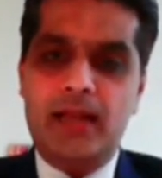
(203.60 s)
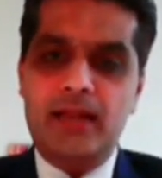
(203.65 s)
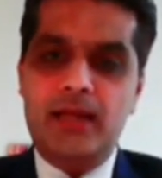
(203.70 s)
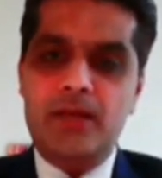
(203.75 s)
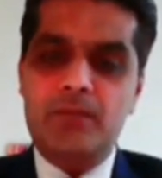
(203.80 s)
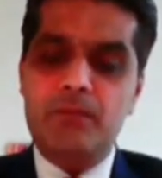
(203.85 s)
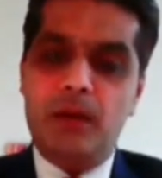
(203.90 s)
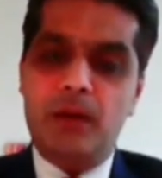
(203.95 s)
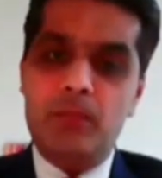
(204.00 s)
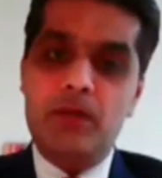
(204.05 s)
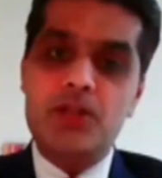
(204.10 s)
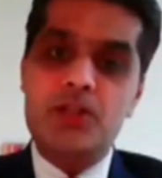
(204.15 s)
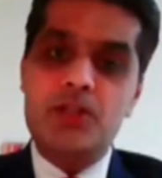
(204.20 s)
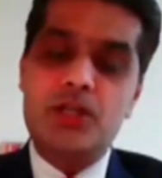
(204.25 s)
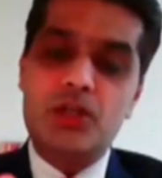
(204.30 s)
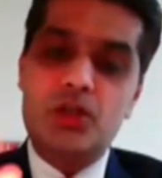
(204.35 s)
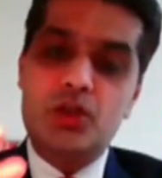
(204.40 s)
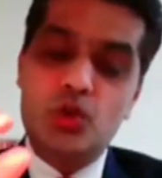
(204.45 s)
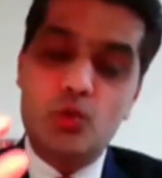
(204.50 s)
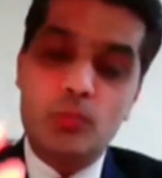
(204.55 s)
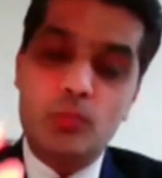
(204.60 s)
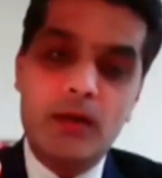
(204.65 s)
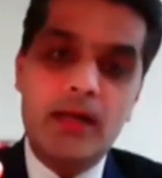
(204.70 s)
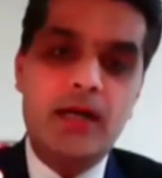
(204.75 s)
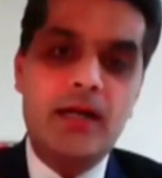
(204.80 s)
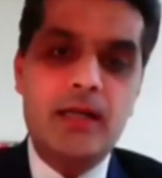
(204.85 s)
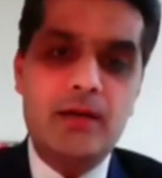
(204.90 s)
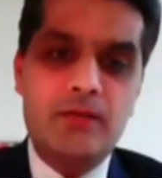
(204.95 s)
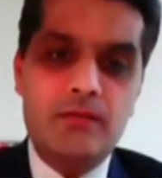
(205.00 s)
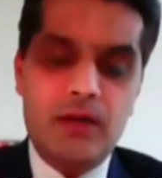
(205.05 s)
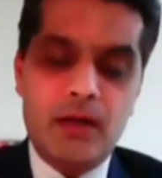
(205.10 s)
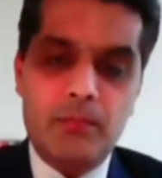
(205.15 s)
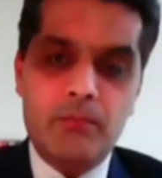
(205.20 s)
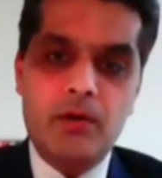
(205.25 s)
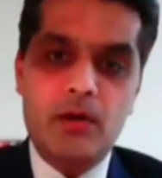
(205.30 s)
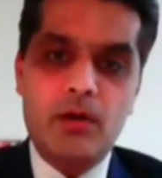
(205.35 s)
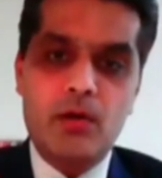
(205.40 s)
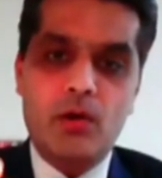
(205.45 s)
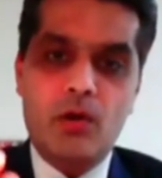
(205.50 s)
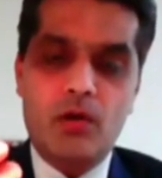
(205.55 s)
and then publish a cumulative
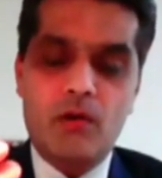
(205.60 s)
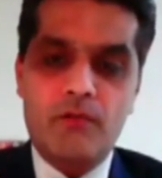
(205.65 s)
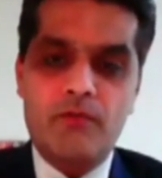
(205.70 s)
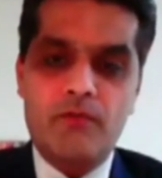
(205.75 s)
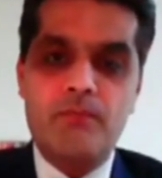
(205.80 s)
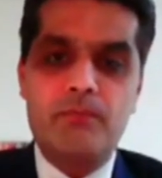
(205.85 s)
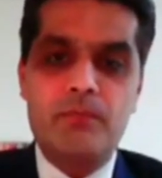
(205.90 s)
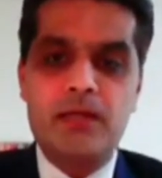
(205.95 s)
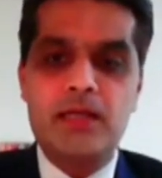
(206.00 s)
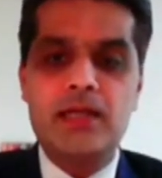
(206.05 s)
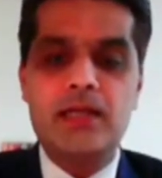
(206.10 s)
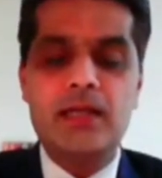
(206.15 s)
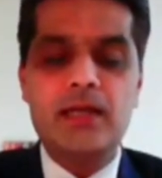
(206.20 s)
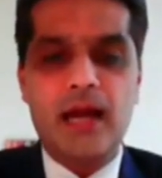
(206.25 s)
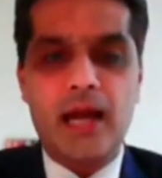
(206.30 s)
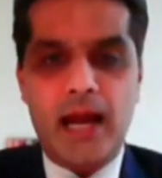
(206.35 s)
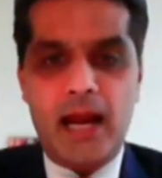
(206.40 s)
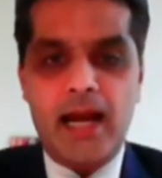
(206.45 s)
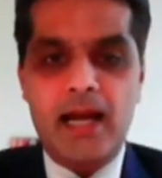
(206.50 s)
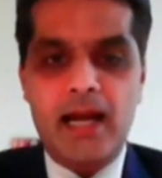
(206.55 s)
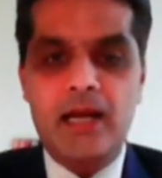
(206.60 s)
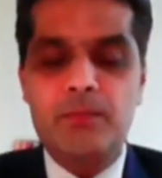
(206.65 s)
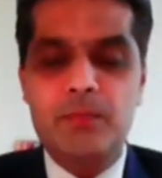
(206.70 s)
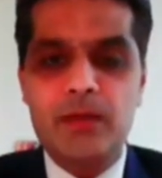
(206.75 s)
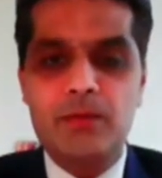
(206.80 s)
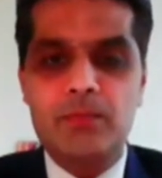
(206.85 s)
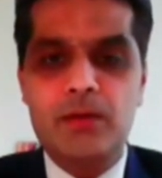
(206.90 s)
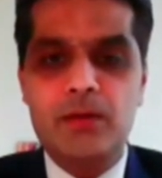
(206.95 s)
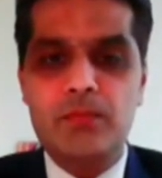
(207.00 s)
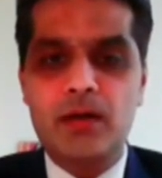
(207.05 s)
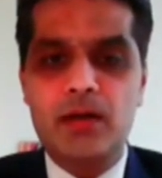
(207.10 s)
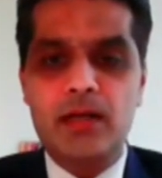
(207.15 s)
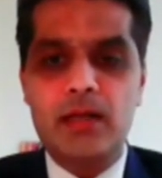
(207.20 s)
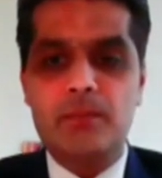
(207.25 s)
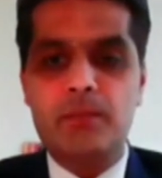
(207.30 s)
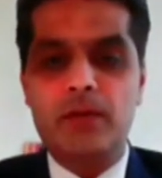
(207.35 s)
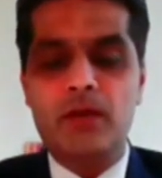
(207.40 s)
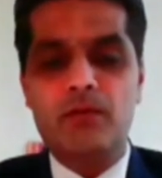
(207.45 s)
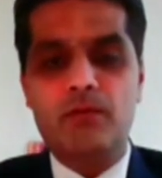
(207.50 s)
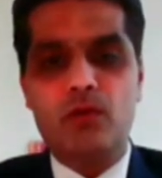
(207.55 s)
number of P and PB
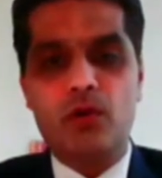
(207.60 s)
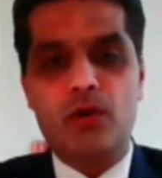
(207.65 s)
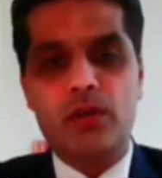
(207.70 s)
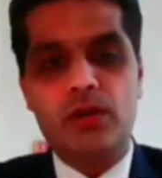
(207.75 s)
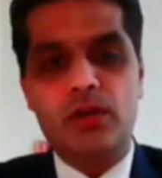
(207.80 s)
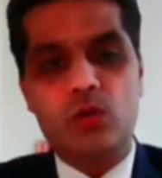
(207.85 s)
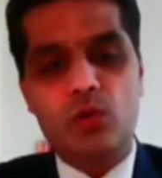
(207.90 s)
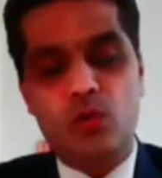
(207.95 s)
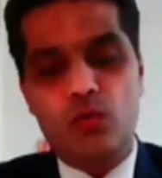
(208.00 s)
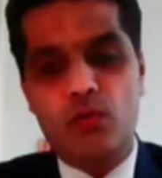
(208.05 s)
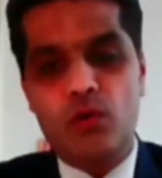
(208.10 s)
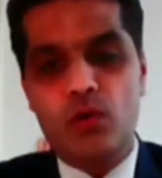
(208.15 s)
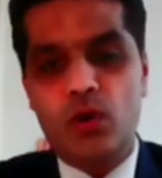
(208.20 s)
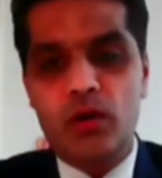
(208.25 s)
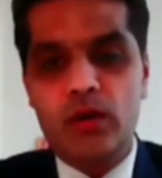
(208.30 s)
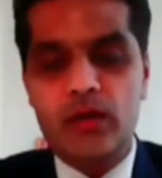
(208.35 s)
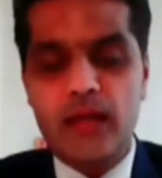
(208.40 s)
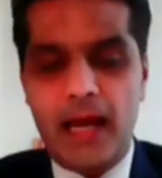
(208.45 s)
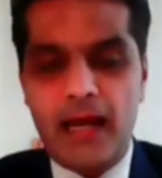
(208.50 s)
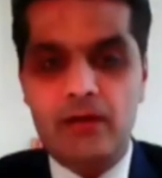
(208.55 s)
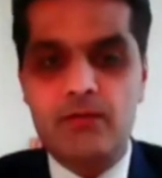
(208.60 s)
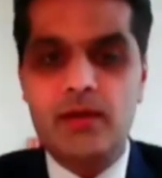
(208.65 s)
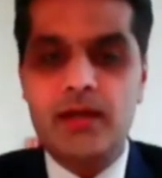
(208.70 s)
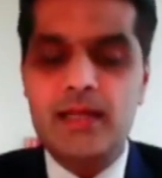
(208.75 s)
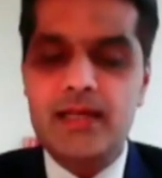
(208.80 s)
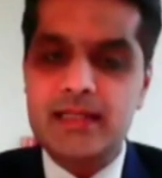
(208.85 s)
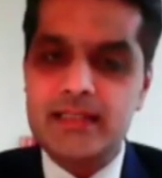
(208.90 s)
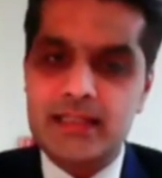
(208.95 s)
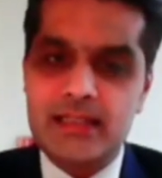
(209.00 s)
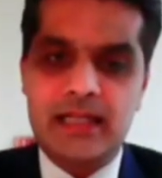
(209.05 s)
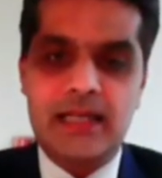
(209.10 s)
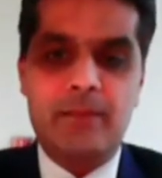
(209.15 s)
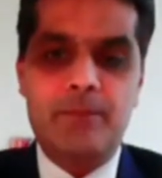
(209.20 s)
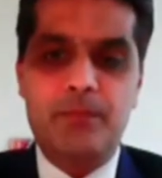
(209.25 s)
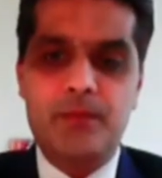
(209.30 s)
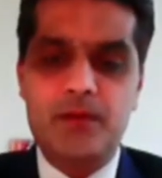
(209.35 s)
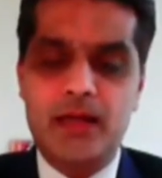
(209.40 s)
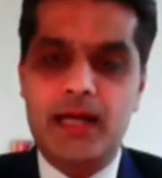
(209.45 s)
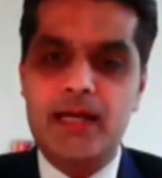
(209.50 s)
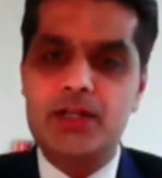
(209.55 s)
multiple for the overall equity
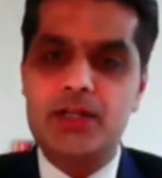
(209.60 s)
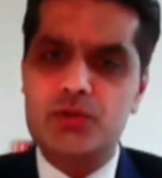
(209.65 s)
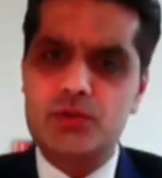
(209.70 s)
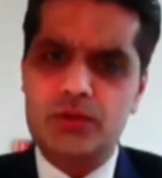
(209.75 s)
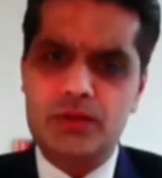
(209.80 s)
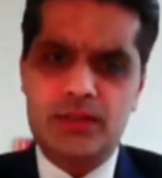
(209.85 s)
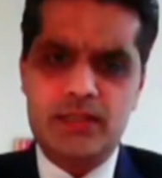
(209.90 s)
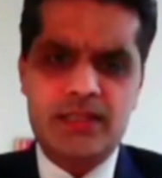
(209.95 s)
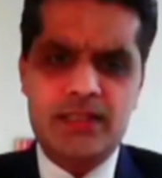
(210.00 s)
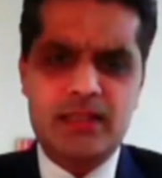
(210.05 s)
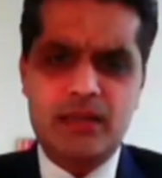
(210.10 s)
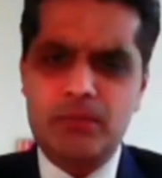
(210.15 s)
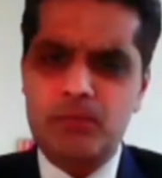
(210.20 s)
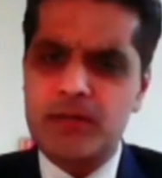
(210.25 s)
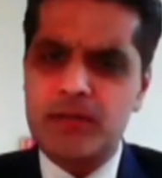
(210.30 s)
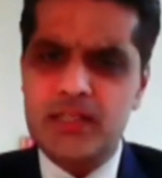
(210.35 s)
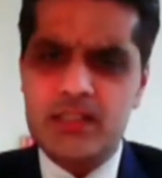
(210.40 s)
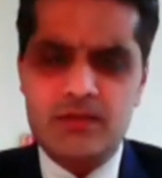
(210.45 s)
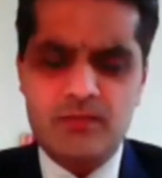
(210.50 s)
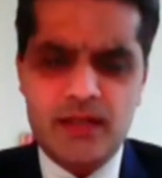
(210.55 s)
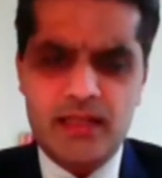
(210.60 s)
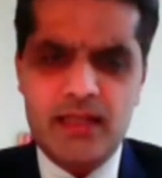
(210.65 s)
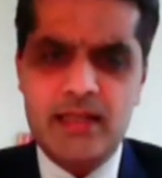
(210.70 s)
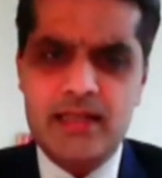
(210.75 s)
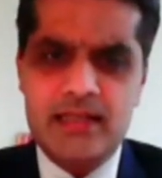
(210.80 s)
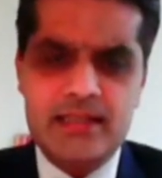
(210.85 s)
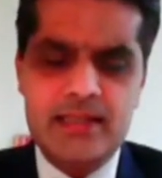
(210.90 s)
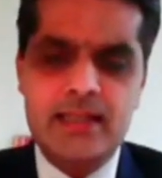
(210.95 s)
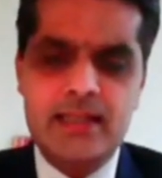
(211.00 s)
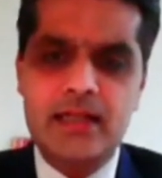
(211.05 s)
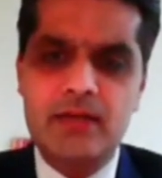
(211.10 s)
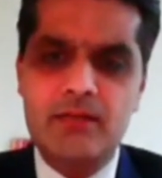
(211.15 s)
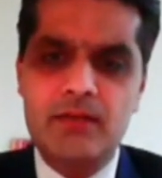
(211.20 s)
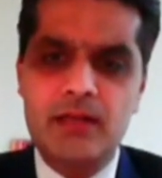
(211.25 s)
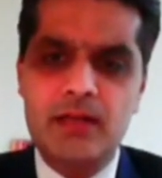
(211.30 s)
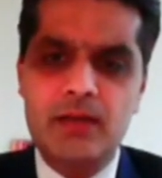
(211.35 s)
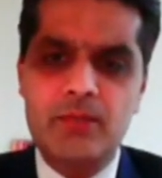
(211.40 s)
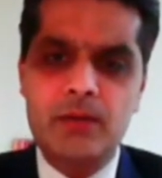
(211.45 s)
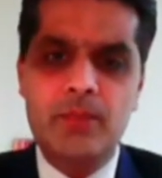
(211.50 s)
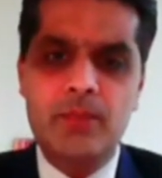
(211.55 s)
scheme, right? So this number is very easily
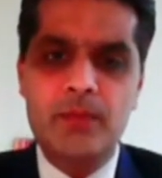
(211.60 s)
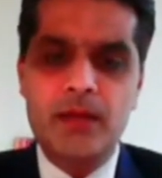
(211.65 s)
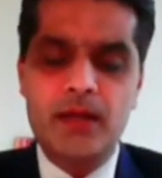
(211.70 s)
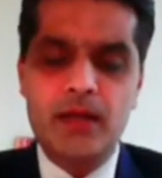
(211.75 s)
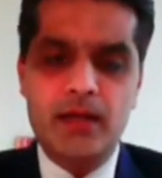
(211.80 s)
available.